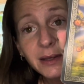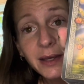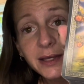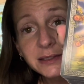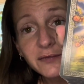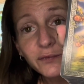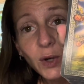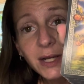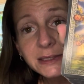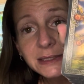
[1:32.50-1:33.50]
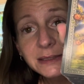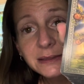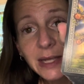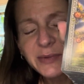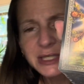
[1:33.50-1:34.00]
Ace of Wands.
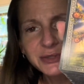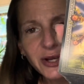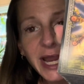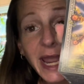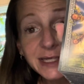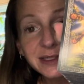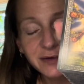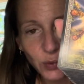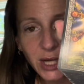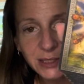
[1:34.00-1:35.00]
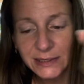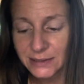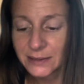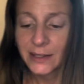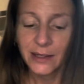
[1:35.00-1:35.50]
I mean, I'm sorry, Eight of
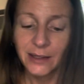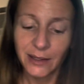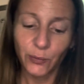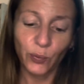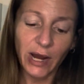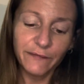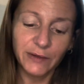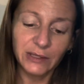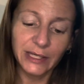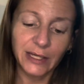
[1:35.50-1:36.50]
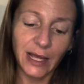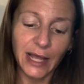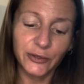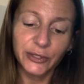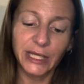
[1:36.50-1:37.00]
Wands, where I felt like
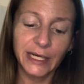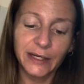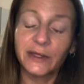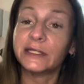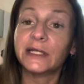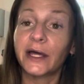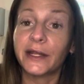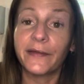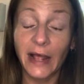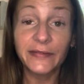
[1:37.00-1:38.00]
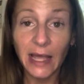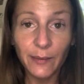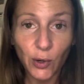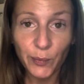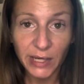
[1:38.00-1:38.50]
I could get anything done. And at that
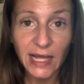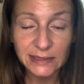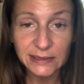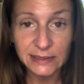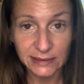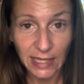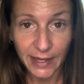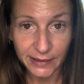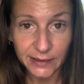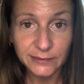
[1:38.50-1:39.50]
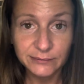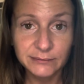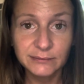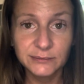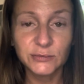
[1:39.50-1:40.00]
moment, I decided
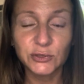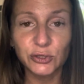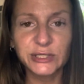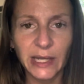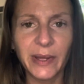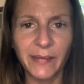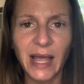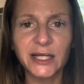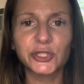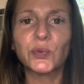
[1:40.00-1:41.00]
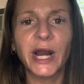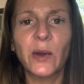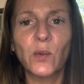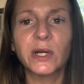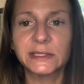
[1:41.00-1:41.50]
to set my mind to what I
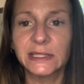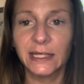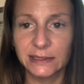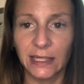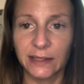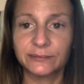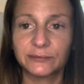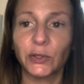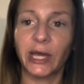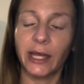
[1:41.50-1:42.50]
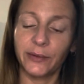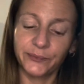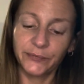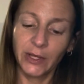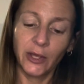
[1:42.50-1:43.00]
wanted to get done, okay,
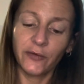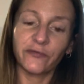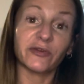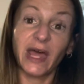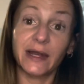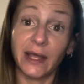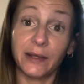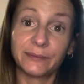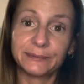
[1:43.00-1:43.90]
for that day.